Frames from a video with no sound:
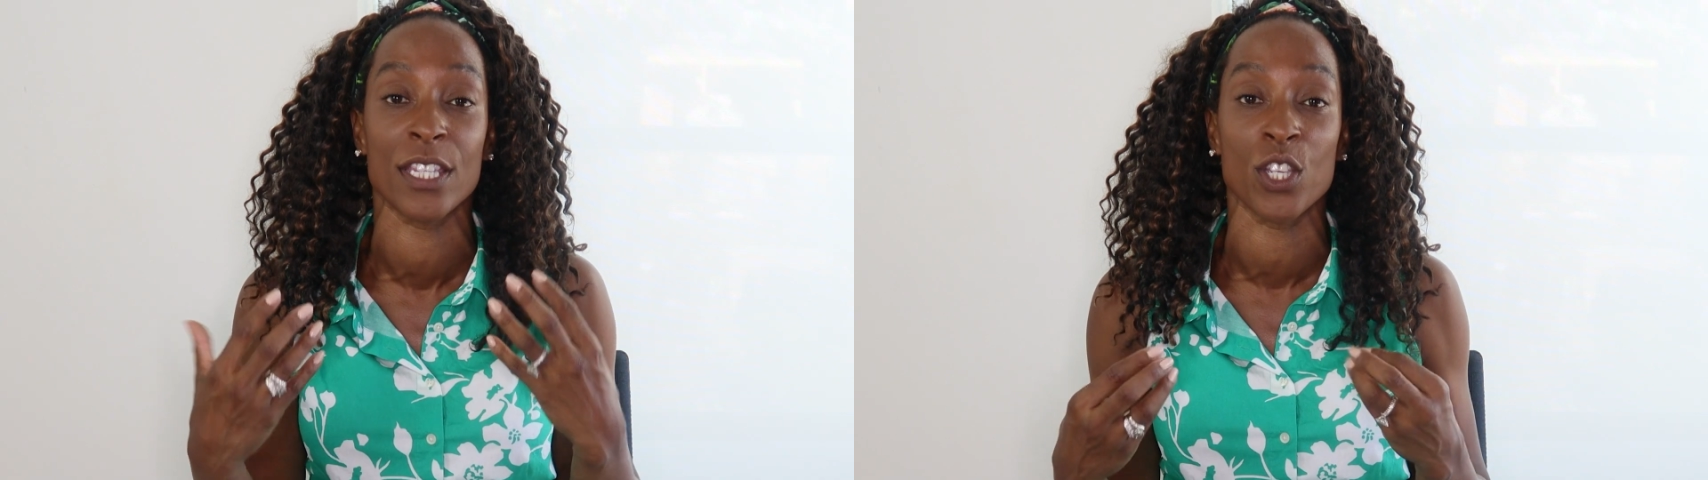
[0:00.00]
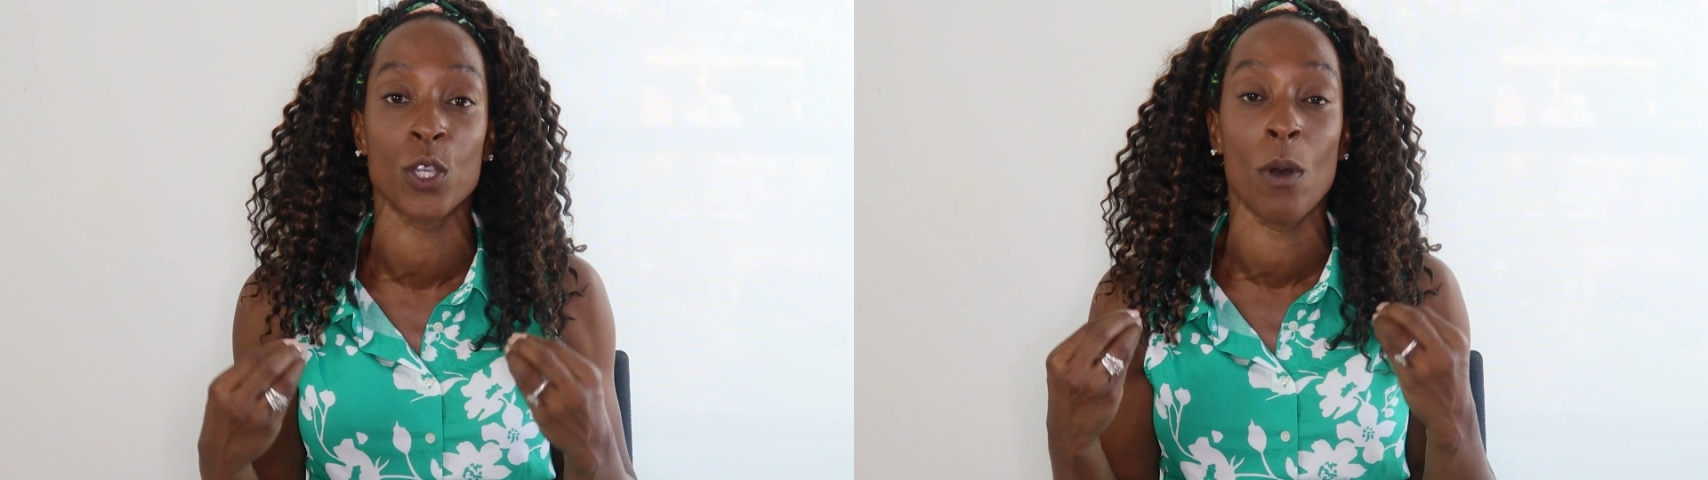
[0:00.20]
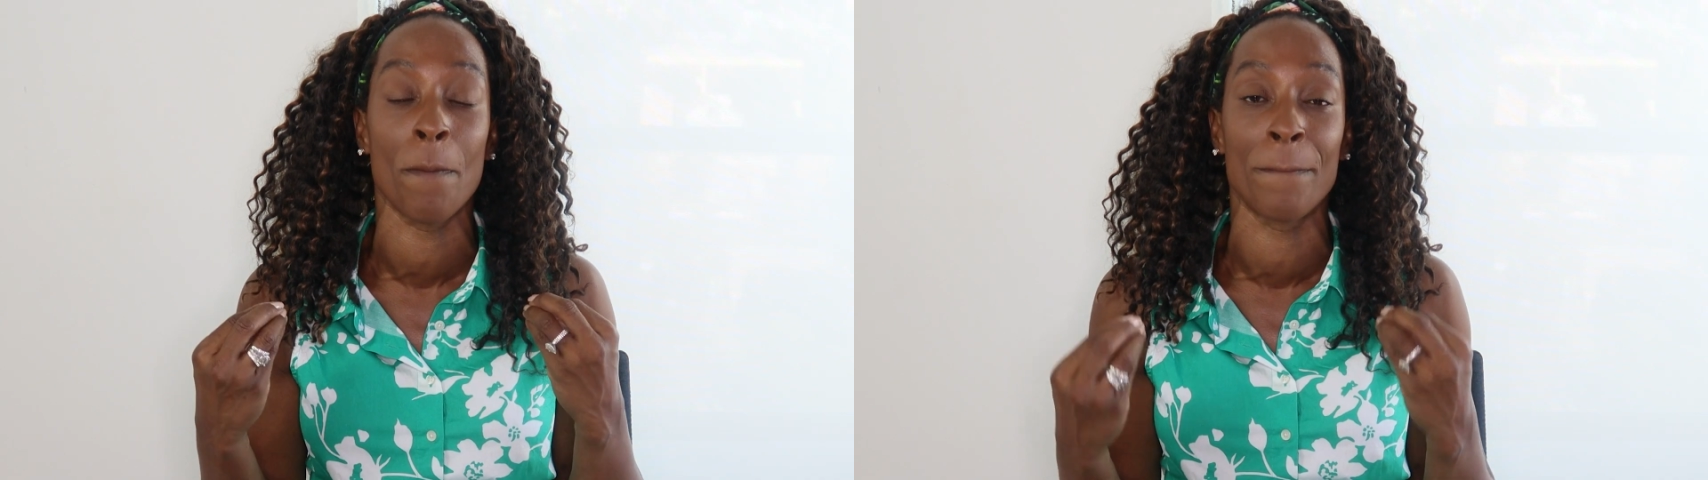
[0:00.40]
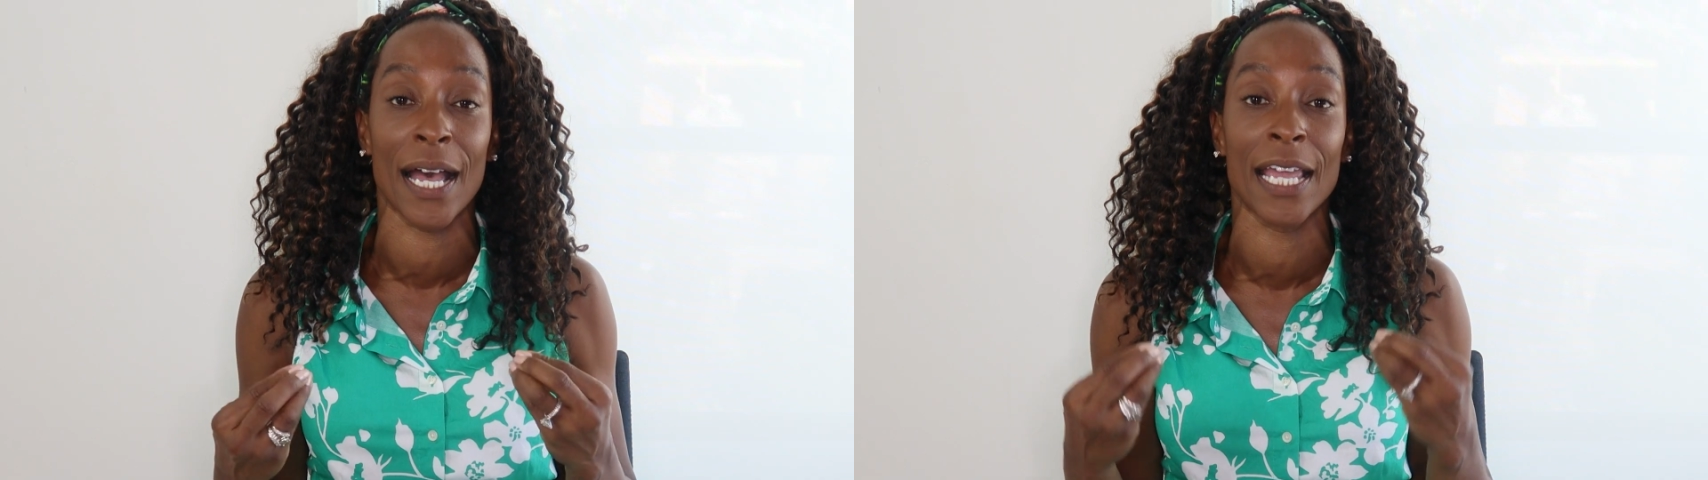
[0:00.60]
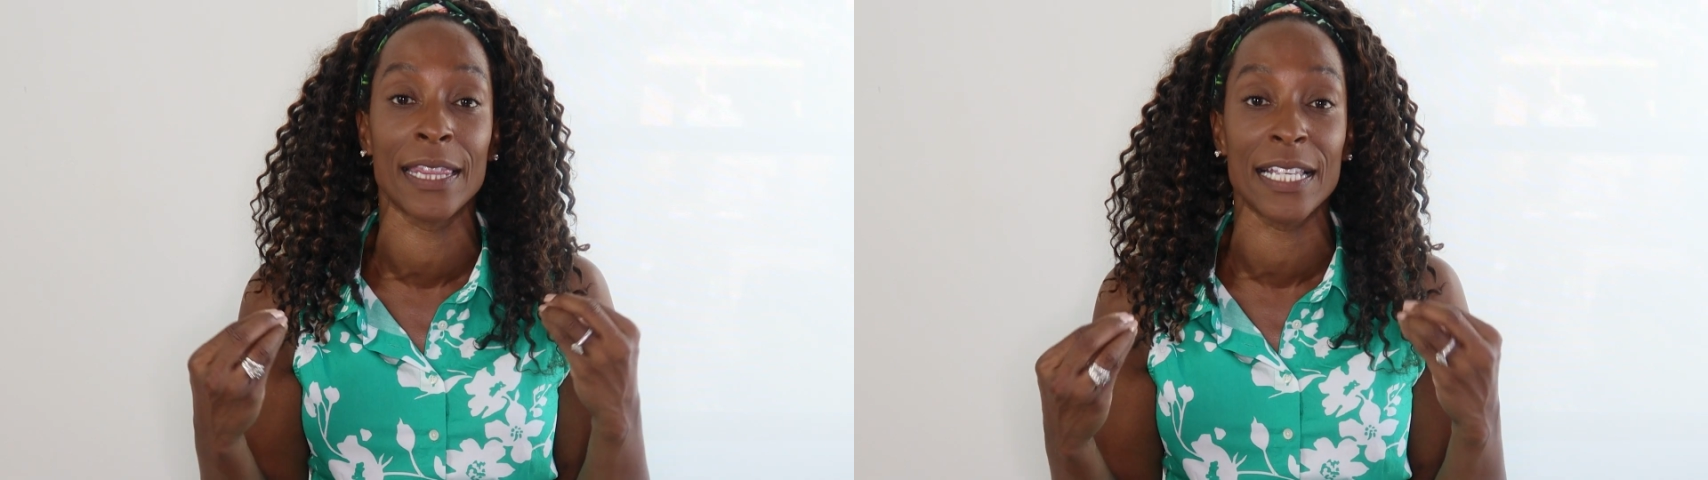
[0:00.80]
that you are
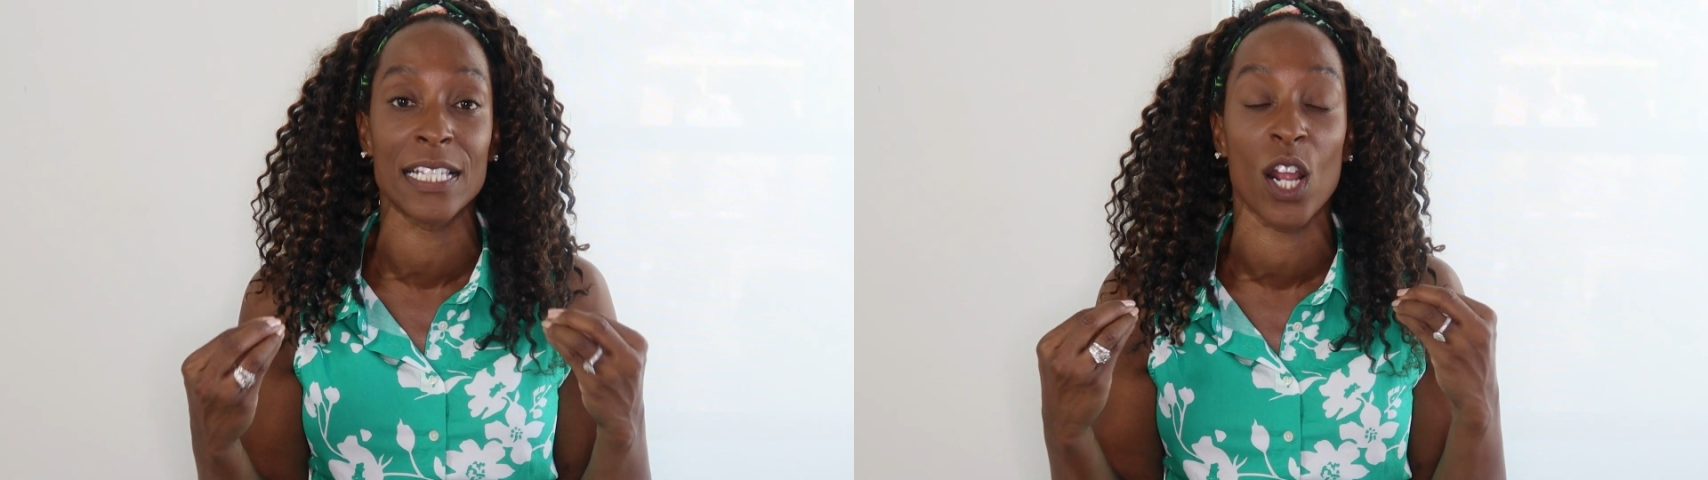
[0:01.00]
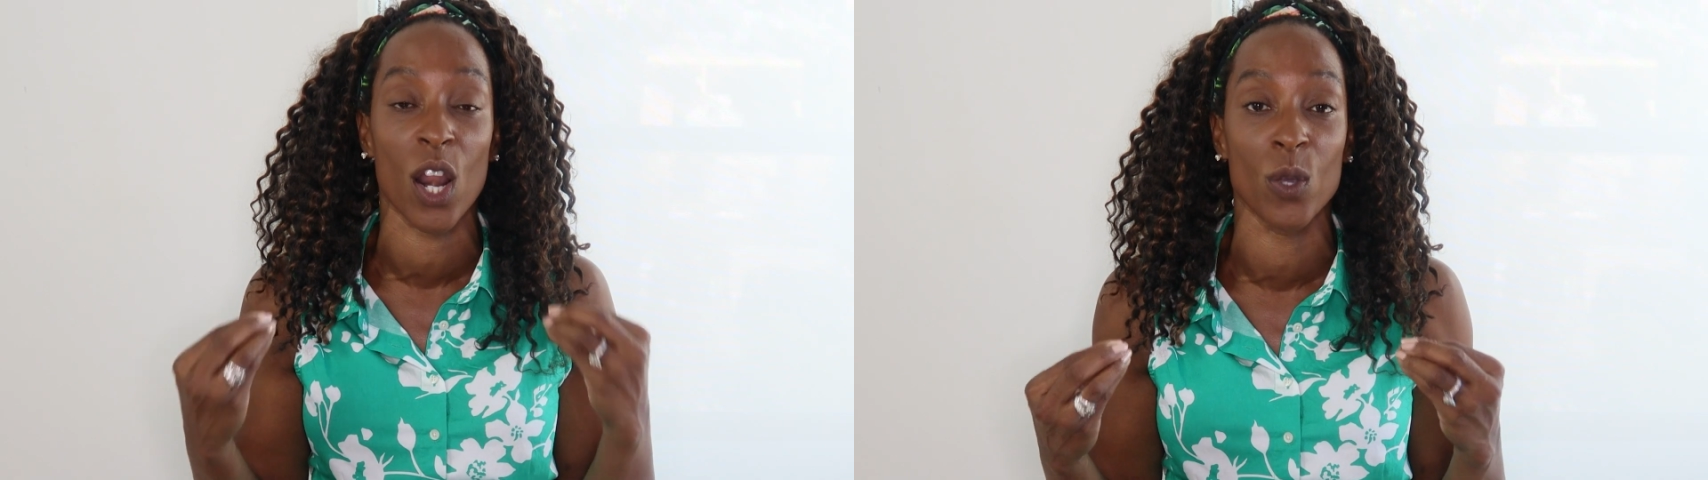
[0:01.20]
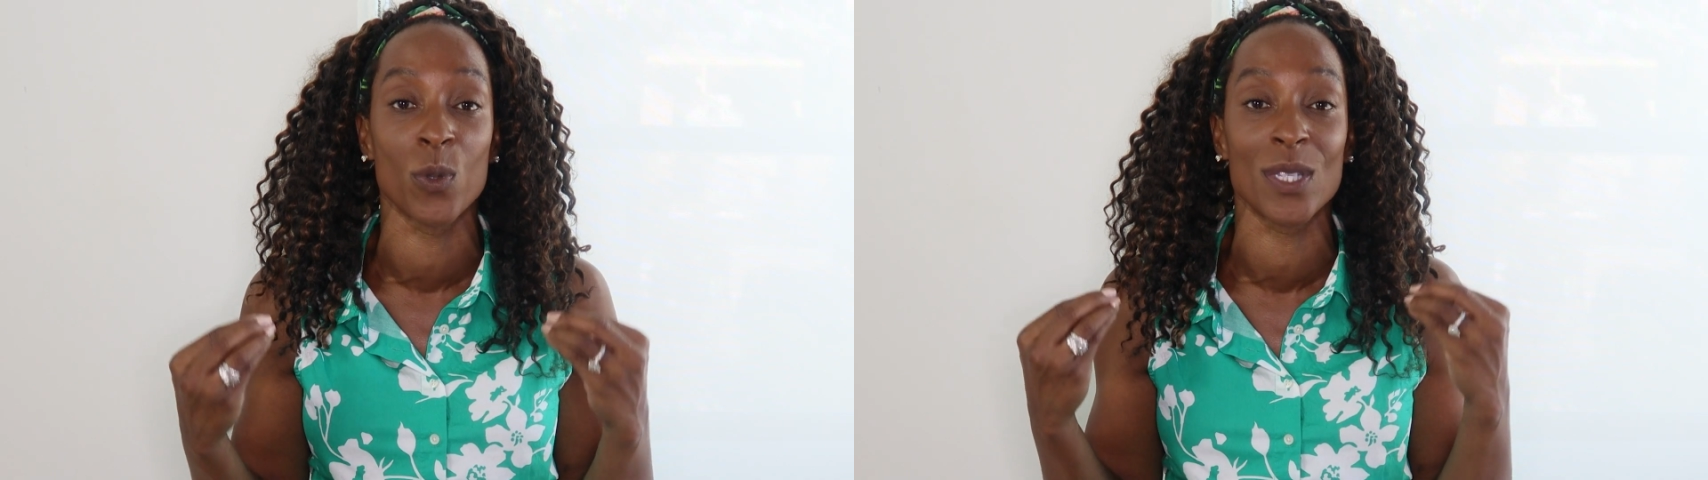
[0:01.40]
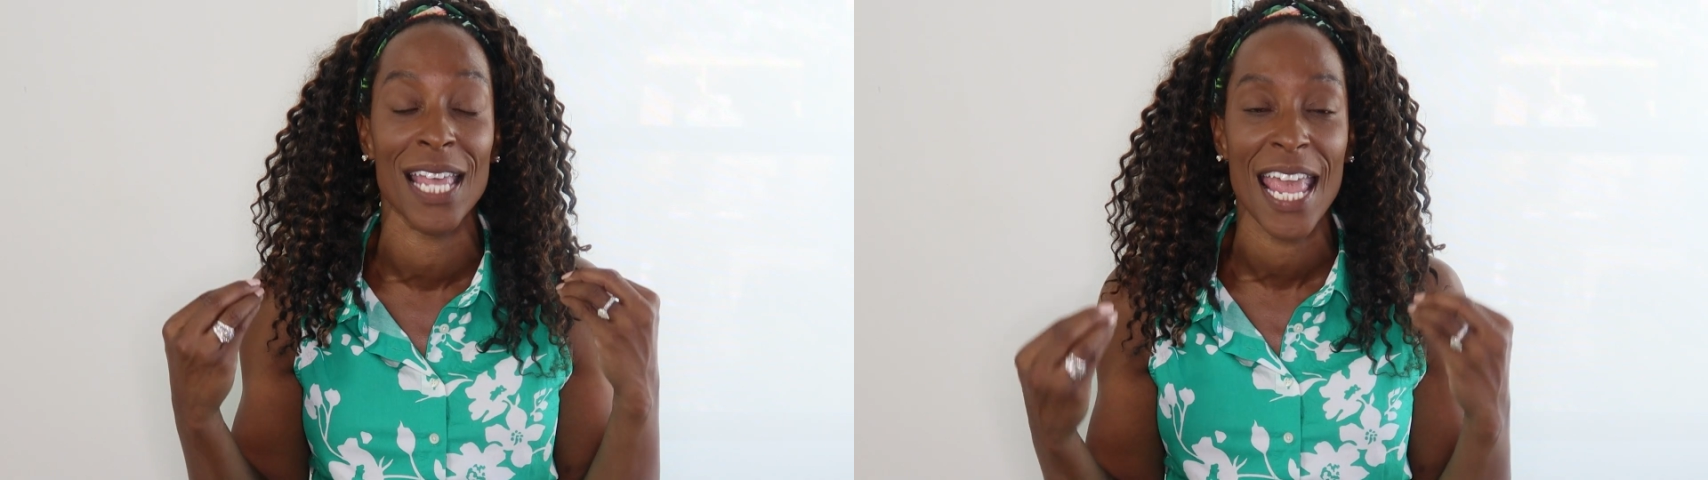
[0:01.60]
buying these clothes